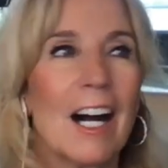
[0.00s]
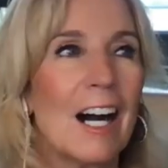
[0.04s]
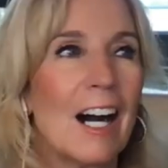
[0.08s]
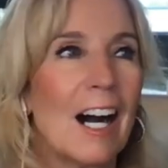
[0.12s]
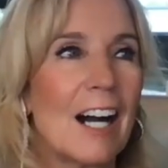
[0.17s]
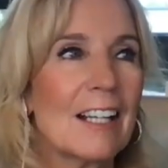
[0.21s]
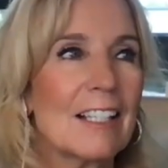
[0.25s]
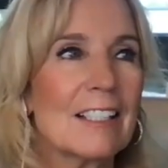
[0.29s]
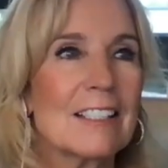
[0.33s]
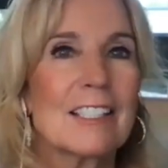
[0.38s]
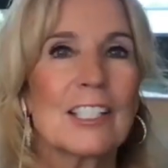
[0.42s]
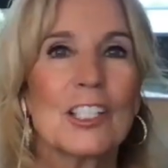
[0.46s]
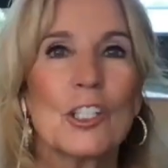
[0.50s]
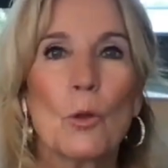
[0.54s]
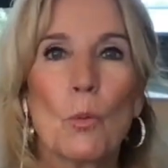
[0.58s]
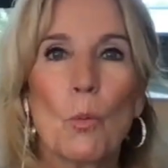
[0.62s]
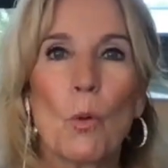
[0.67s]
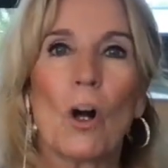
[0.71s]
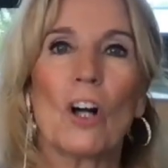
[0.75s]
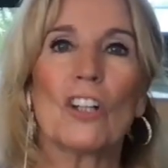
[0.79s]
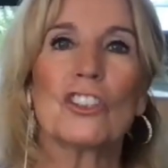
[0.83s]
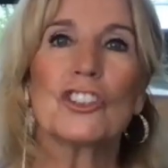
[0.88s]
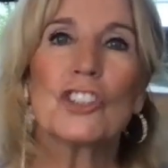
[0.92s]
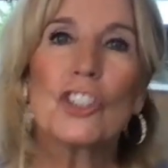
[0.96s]
honestly, you
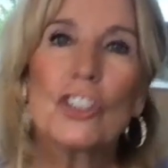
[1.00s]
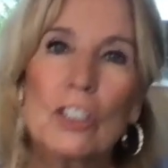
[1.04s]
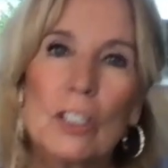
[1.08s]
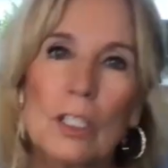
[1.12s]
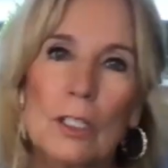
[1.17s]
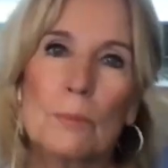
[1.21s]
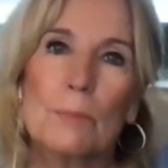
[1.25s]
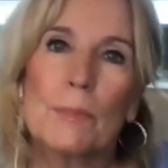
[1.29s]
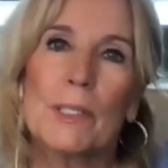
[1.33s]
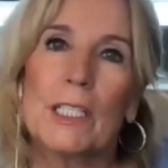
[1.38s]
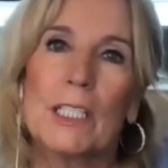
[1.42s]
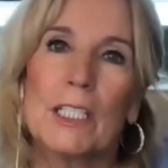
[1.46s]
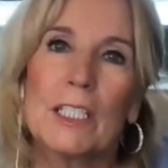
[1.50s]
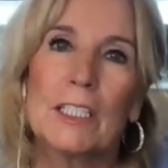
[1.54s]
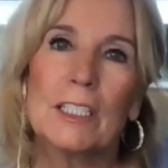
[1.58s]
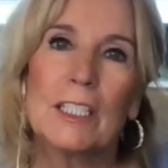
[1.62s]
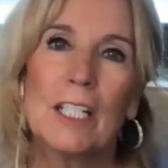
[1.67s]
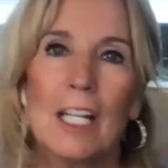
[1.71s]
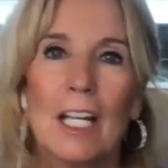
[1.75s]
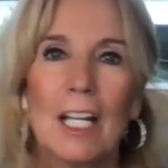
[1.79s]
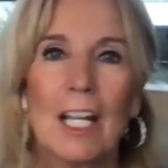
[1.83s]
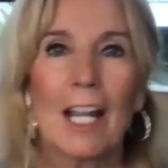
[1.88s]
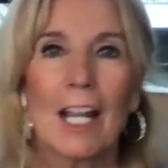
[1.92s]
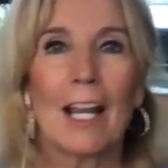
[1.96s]
watch them come in
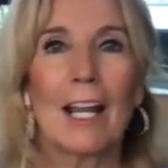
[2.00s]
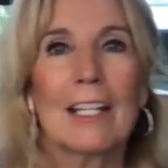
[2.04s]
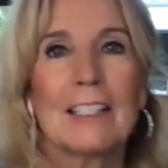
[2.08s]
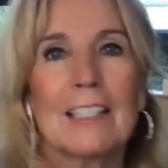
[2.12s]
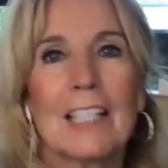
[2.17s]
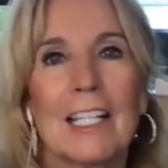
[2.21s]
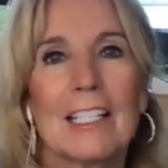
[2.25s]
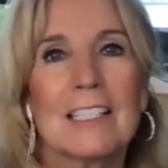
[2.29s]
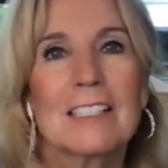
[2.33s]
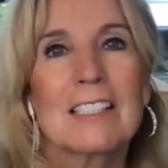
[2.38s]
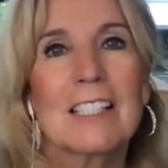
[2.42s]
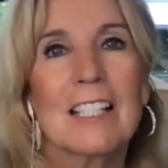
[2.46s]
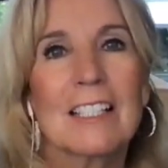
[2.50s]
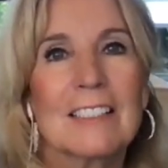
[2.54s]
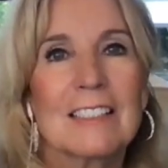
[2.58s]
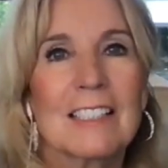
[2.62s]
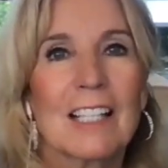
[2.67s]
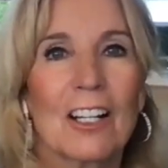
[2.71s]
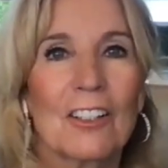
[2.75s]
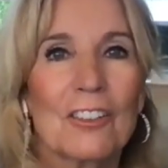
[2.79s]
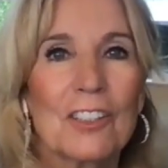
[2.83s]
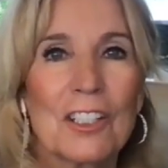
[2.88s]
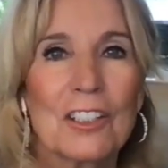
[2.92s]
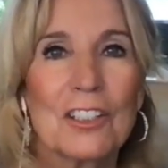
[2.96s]
and they sit
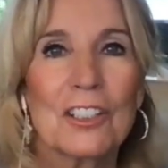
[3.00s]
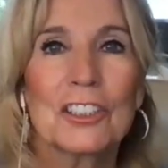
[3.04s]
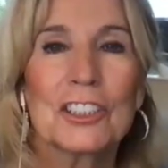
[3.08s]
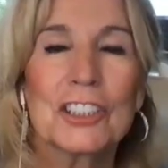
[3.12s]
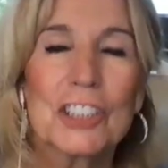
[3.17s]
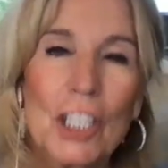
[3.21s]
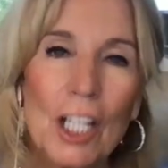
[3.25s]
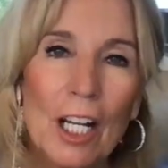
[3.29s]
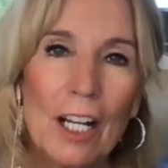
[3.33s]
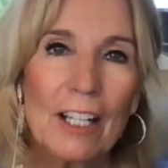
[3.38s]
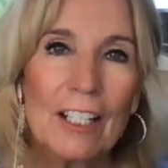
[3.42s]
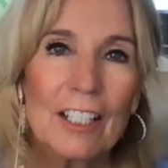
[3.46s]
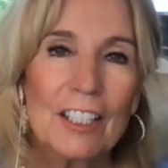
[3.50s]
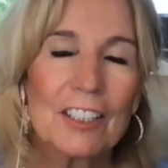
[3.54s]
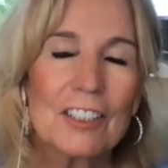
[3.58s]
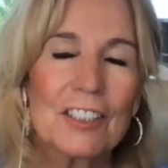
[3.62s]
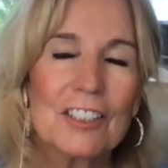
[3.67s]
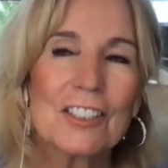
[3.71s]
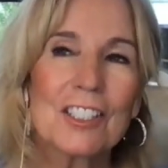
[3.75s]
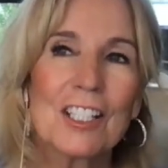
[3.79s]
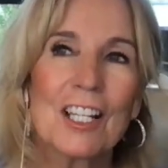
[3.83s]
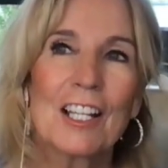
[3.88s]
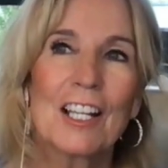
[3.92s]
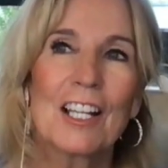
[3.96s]
down in their
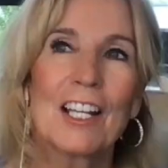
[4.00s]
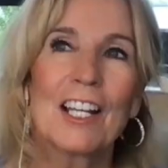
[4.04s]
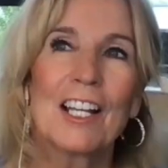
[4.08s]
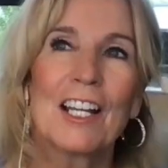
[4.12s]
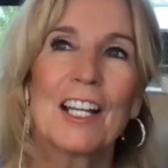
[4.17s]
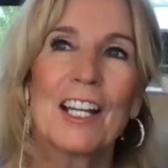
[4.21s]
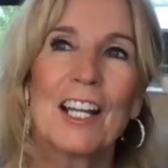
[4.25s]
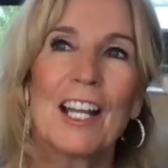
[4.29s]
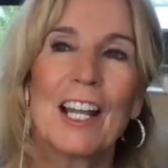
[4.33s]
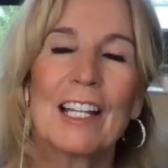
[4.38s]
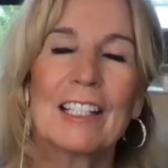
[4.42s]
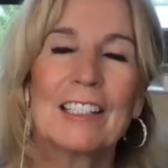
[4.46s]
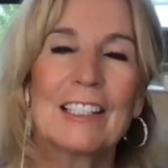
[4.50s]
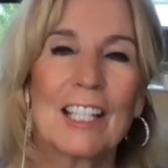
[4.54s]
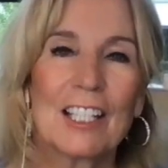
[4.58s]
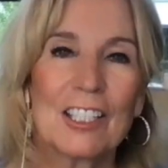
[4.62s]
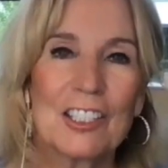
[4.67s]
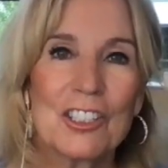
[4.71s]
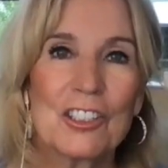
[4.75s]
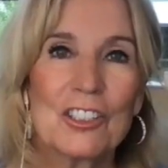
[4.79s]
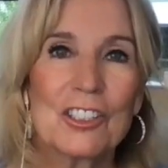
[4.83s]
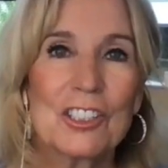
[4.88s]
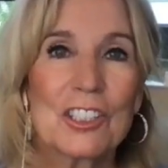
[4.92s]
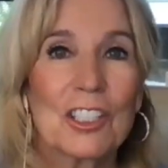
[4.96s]
chairs, and
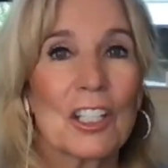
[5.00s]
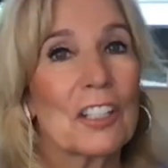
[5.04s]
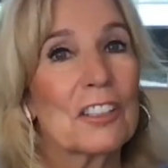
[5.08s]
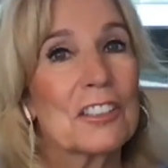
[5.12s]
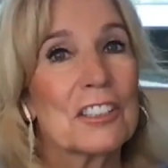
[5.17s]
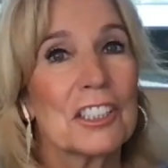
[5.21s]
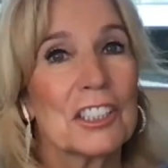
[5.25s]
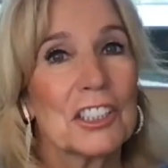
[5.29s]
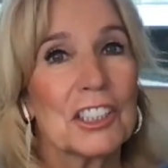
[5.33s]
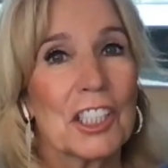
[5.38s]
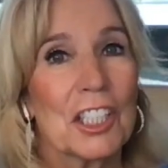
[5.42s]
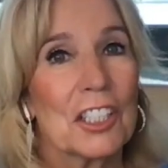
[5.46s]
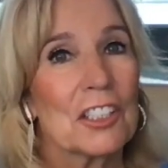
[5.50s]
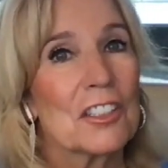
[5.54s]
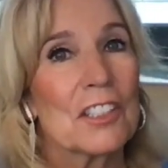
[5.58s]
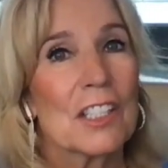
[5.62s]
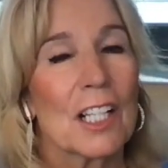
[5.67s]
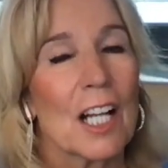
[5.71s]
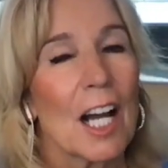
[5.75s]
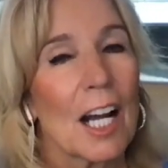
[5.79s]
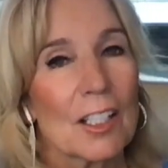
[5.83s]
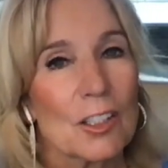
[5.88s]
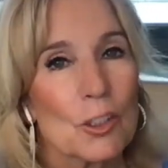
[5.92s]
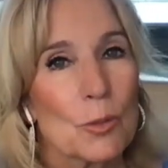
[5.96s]
then you start to share
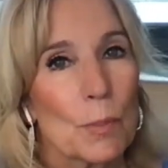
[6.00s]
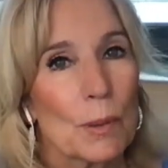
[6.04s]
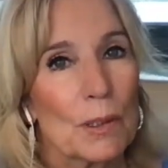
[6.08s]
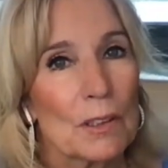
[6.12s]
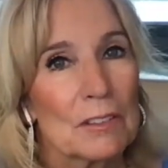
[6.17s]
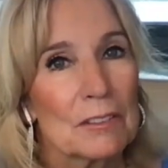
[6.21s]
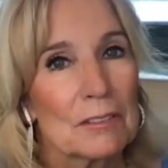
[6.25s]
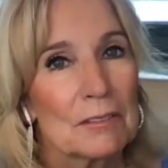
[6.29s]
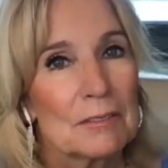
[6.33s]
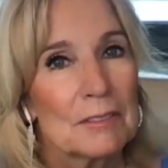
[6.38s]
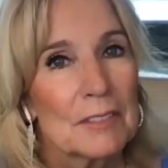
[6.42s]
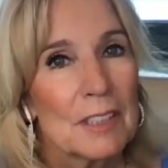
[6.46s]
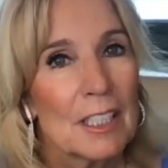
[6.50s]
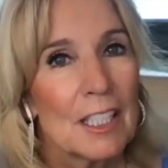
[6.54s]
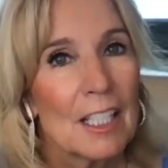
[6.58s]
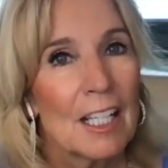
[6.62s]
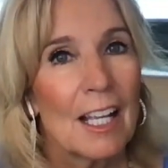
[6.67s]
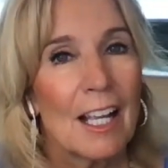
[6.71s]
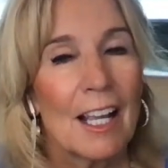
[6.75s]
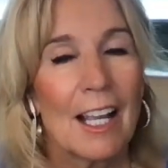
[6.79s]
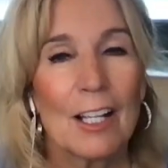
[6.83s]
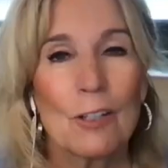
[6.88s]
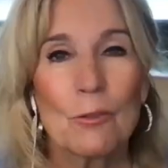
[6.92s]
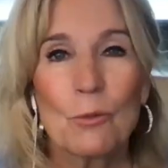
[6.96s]
the gospel.
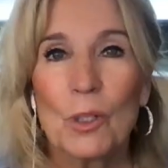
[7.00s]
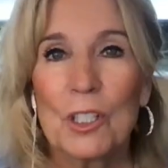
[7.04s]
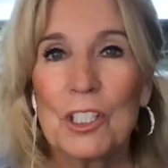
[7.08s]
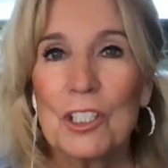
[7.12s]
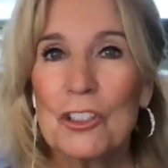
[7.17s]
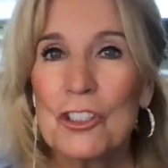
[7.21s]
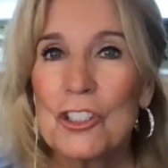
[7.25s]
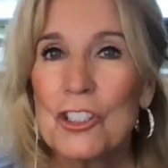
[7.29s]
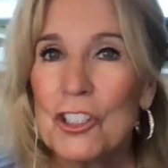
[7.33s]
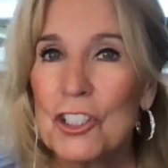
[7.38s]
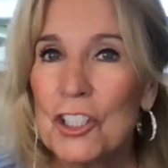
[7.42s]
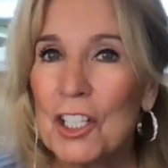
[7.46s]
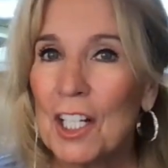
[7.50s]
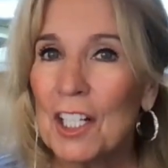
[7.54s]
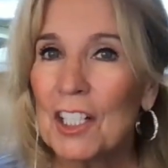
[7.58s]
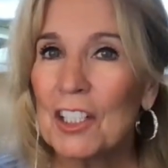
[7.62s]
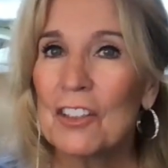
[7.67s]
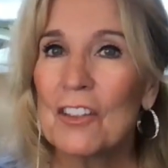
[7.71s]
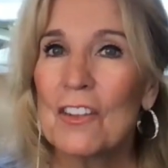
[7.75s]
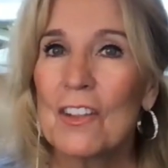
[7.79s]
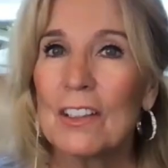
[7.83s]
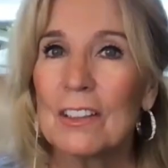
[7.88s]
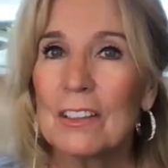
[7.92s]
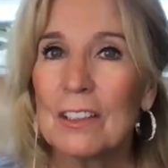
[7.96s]
And when you
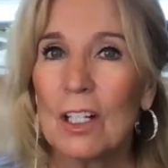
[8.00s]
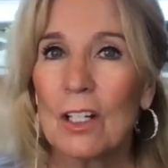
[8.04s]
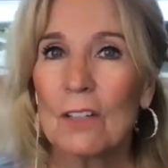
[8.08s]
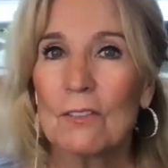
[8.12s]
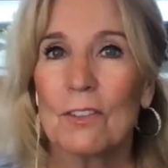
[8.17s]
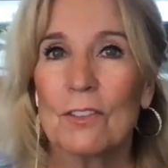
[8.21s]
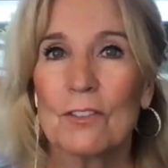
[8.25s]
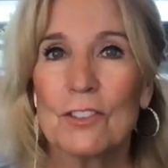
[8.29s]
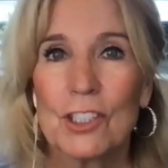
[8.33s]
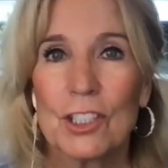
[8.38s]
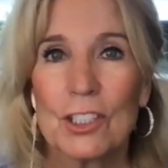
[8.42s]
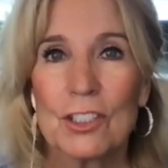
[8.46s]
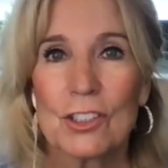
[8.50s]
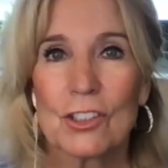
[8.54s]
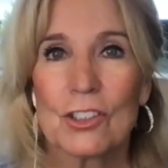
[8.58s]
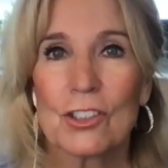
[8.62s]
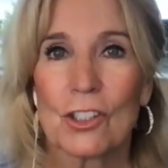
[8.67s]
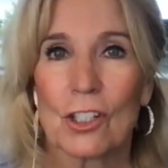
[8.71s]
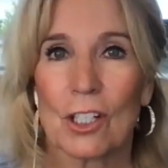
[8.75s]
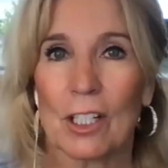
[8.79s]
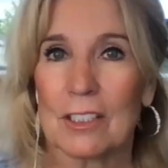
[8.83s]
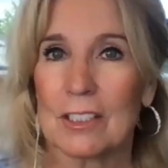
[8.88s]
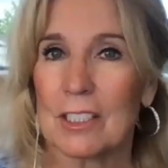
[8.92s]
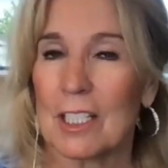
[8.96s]
share the love of Jesus
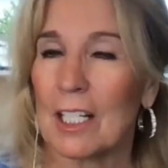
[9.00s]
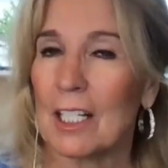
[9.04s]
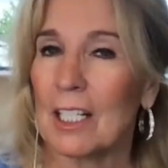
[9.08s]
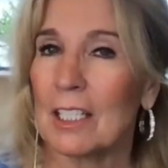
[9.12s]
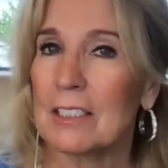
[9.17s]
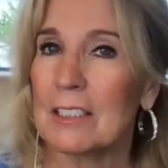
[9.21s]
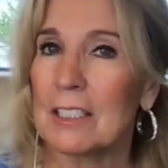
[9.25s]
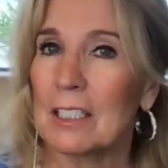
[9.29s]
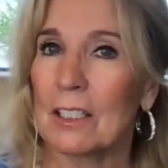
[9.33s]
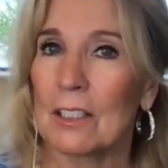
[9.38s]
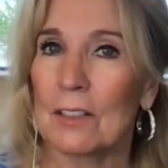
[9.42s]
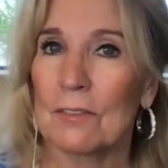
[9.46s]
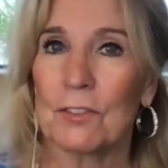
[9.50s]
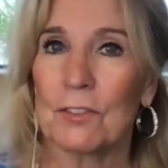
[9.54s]
Christ, I got to tell you,